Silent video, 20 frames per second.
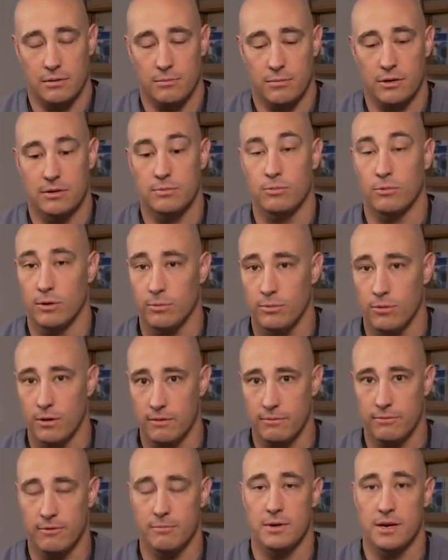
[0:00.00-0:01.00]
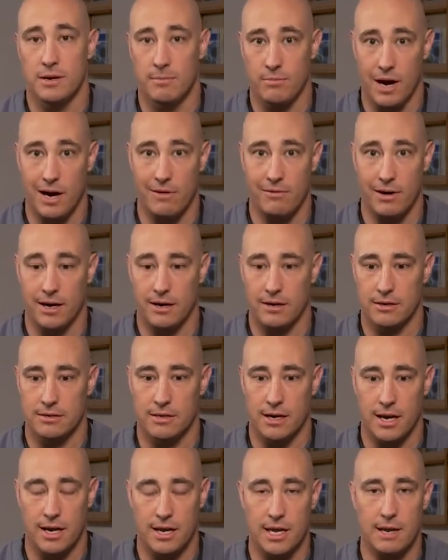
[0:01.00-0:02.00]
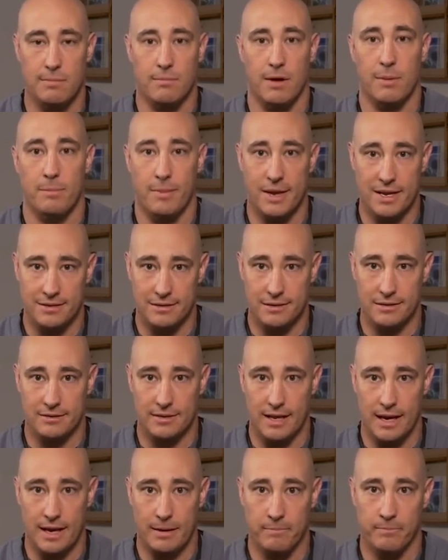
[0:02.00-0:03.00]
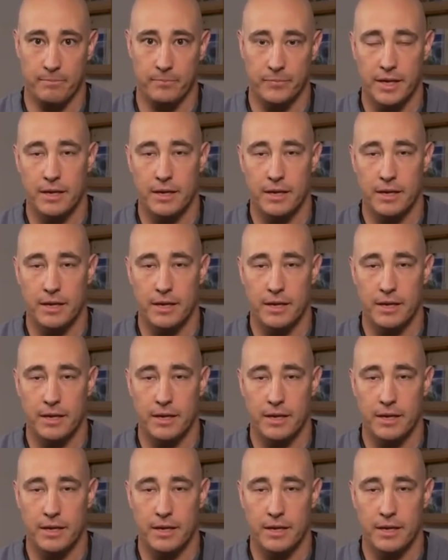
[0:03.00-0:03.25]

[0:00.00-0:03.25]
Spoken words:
but it's more important for me in my records that I keep my base the same,